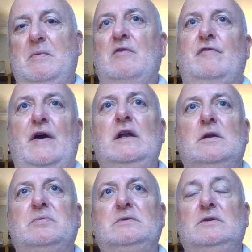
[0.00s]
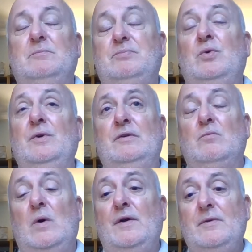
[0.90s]
be available at the point
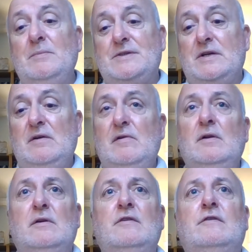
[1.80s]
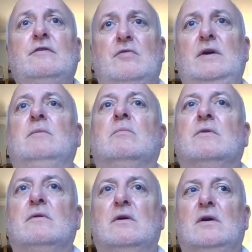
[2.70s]
where the material is streamed?
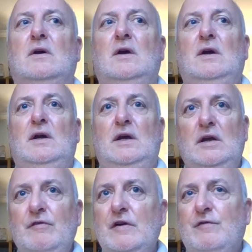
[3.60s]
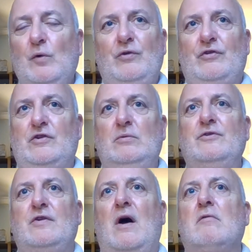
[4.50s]
Even if all
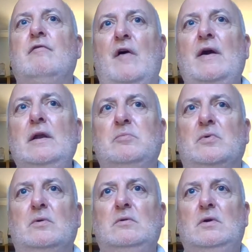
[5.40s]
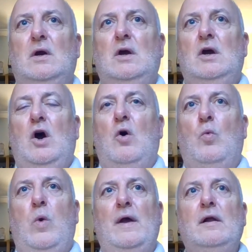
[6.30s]
students are available,
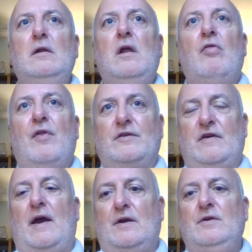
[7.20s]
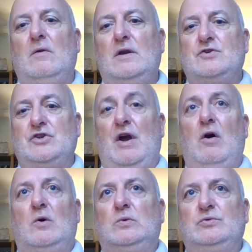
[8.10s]
will the technology
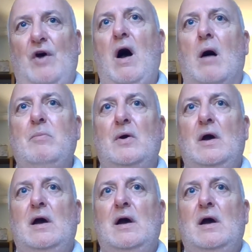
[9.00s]
hold up